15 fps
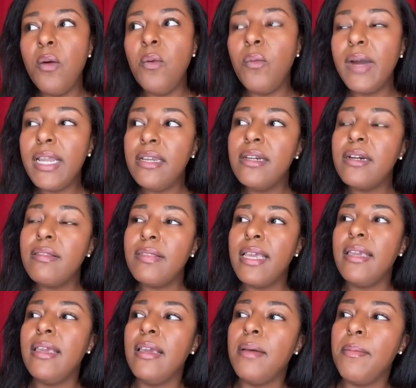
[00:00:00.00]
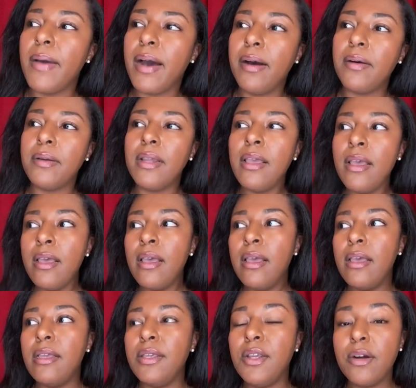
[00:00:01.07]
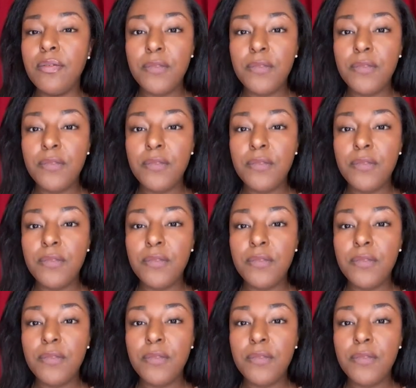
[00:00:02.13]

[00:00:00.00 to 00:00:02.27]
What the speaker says: when you're thinking about your